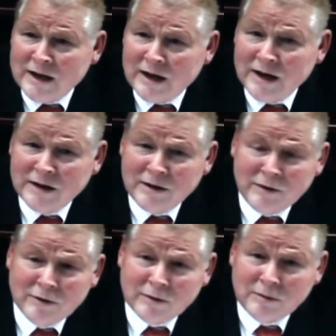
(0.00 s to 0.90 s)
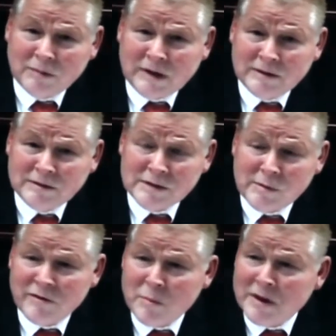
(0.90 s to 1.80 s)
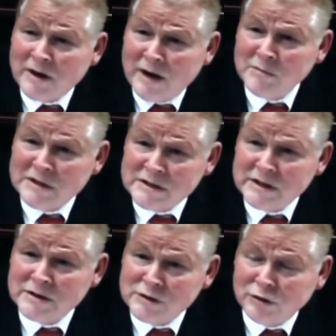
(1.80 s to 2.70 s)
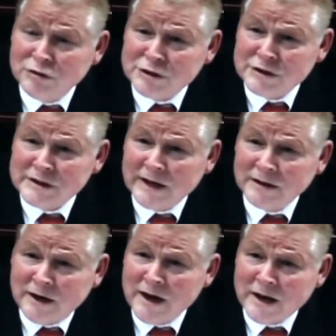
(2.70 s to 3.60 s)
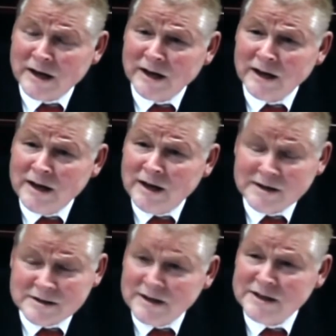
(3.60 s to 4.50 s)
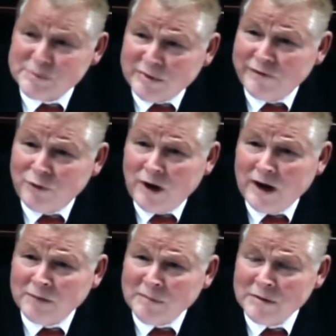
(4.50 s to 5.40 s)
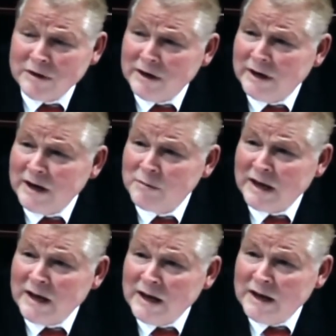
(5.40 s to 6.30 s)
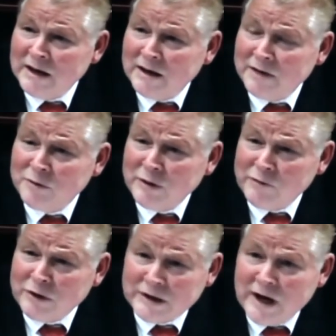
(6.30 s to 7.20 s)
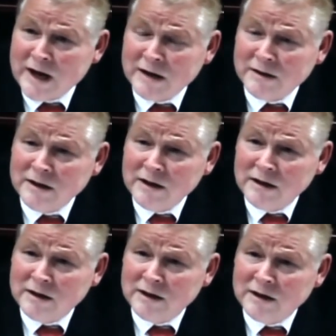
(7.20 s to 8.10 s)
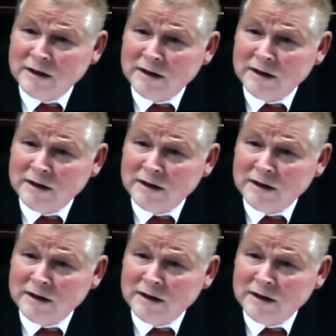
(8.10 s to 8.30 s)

and there some of them are common sense solutions like targeting. I said this before, maybe you didn't hear me. If, if we target uh,